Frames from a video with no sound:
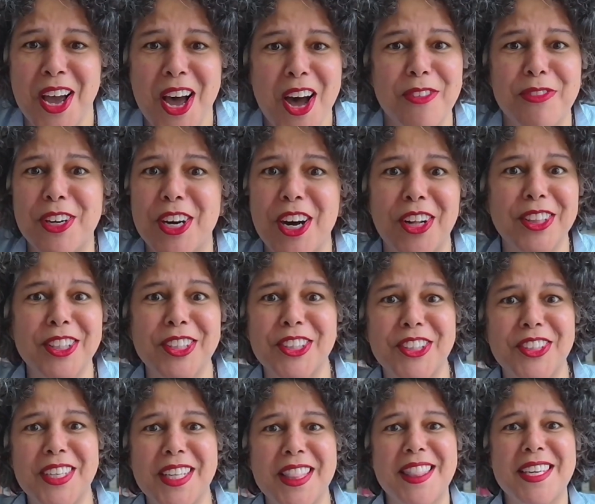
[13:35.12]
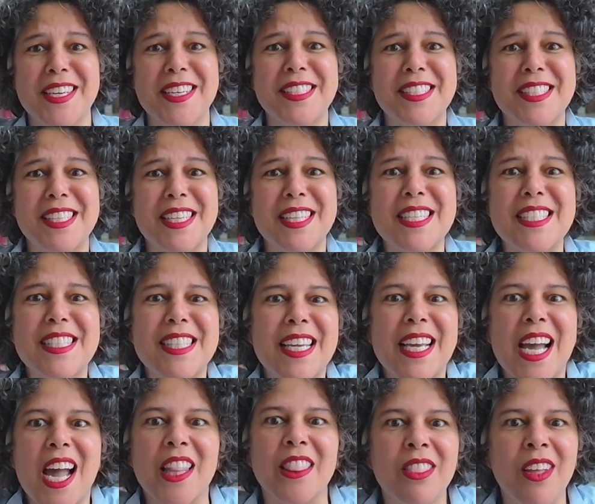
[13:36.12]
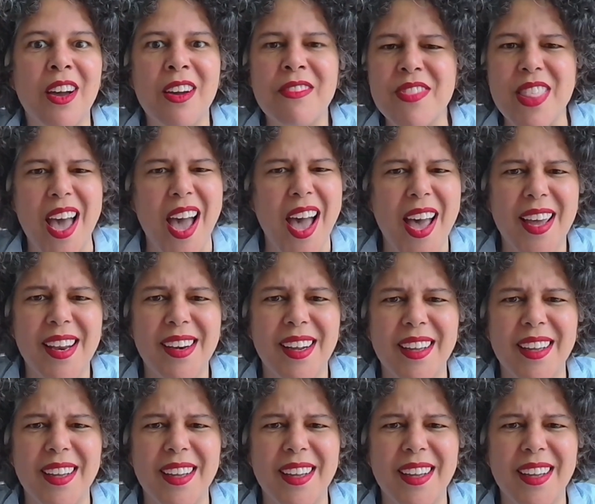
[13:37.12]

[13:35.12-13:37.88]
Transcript: of color and things like this. Like, I love that.